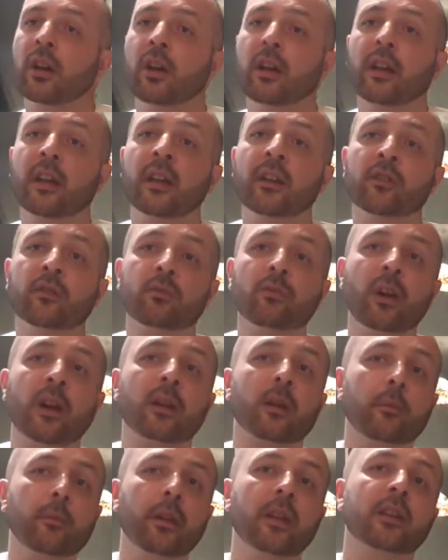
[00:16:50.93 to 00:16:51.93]
is
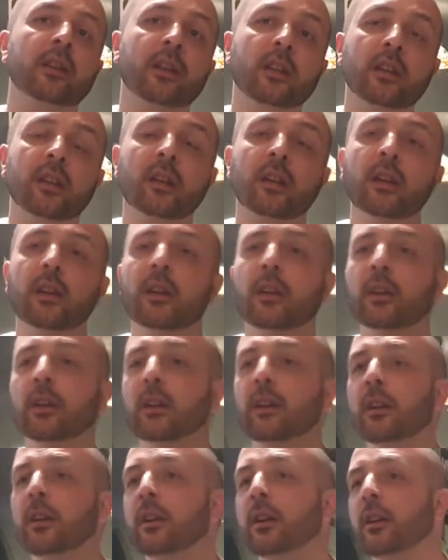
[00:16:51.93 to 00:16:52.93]
recommending.
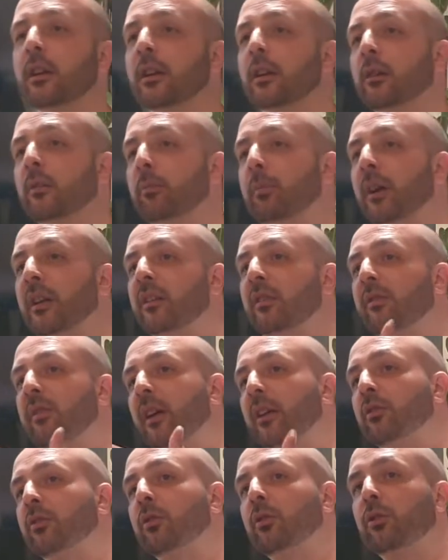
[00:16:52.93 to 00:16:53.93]

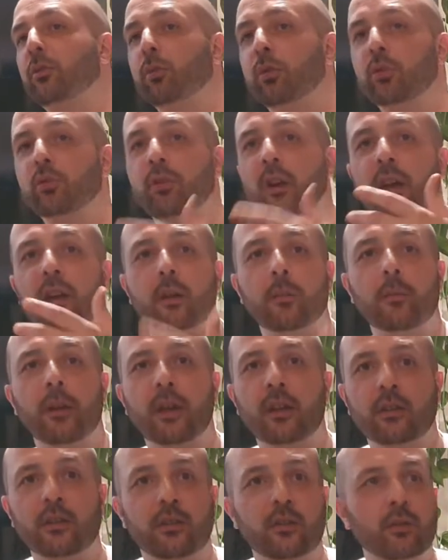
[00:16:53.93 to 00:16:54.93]
Manufacturers will
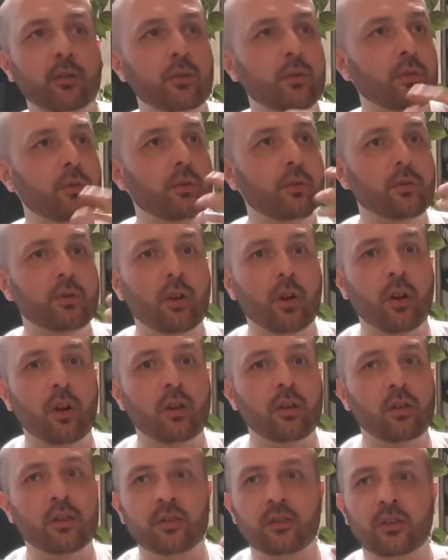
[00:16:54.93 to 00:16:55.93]
recommend to,
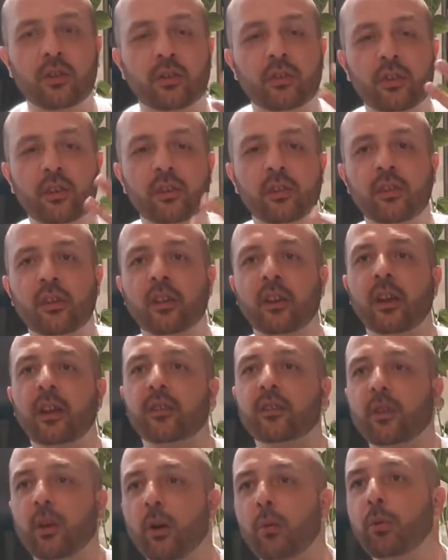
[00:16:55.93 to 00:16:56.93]
just as an
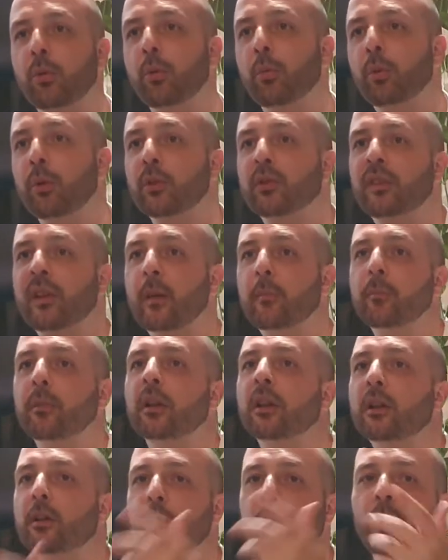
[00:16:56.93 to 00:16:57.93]
example, put 10
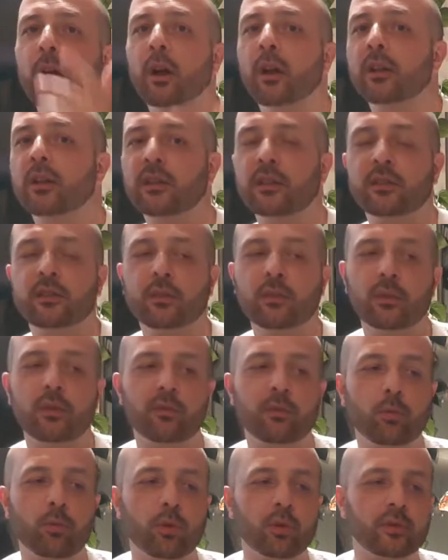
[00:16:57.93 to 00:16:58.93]
ml per litre
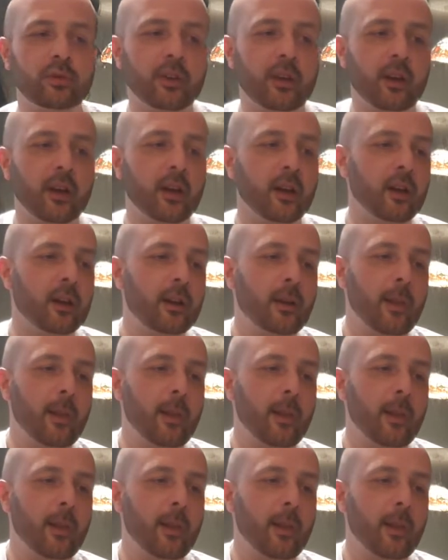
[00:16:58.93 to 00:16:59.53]
of water.